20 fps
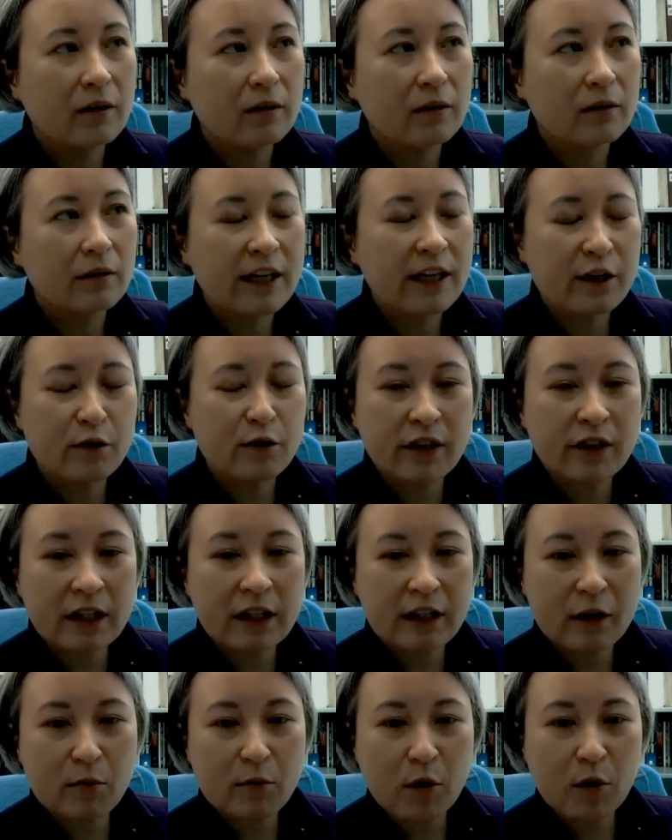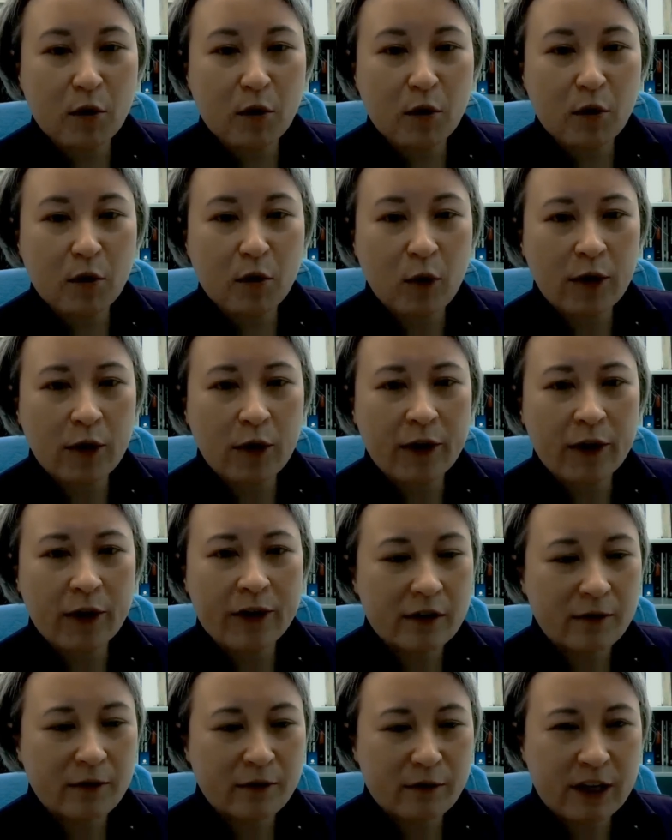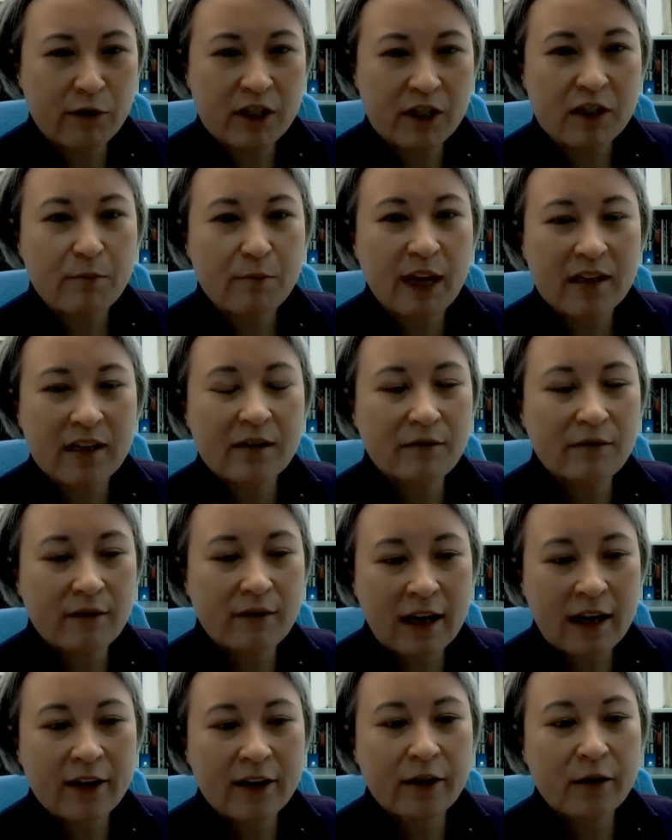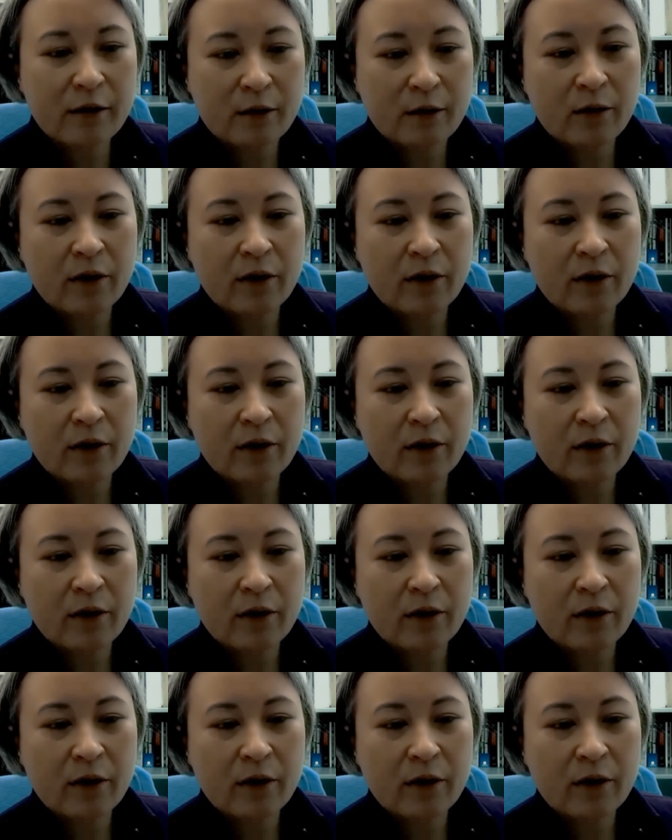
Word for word: it's really important to respect and value